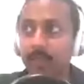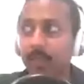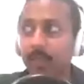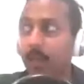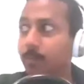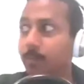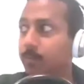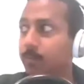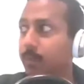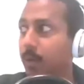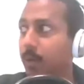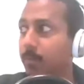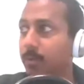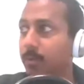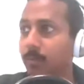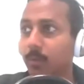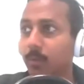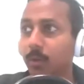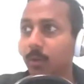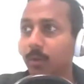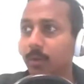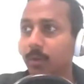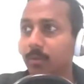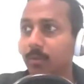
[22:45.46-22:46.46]
Yeah, I'm probably
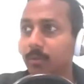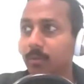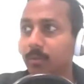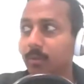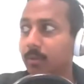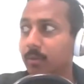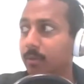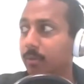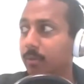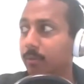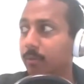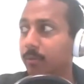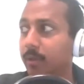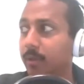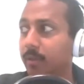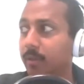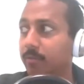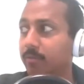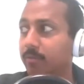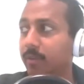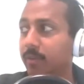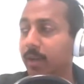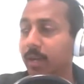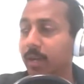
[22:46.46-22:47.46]
more three
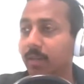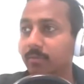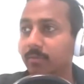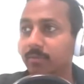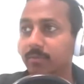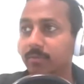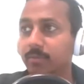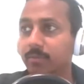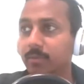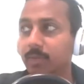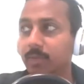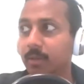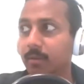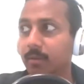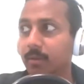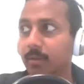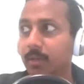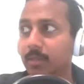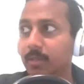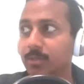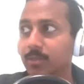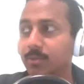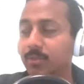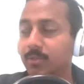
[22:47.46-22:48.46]
to five, uh,
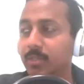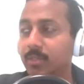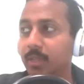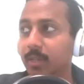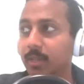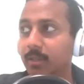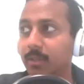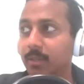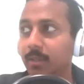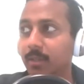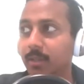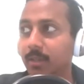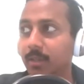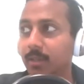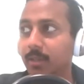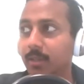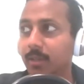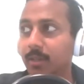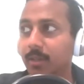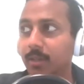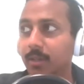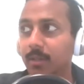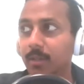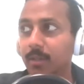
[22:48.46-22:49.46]
as you said.
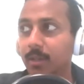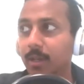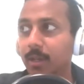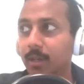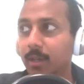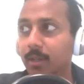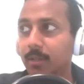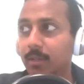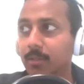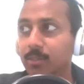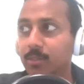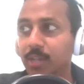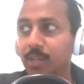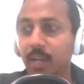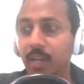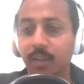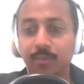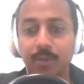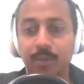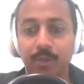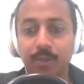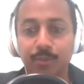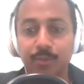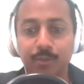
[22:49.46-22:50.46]
Uh, jack
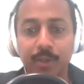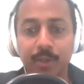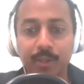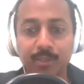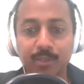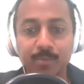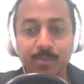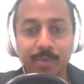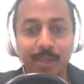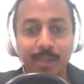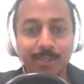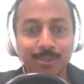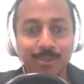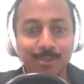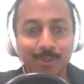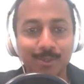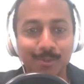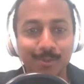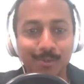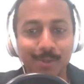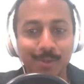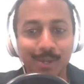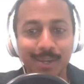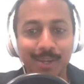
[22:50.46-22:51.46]
of all trades, master
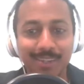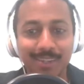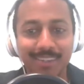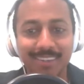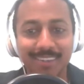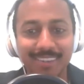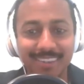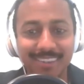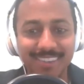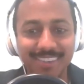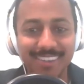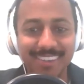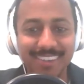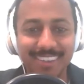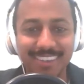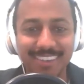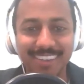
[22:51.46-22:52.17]
of none. There we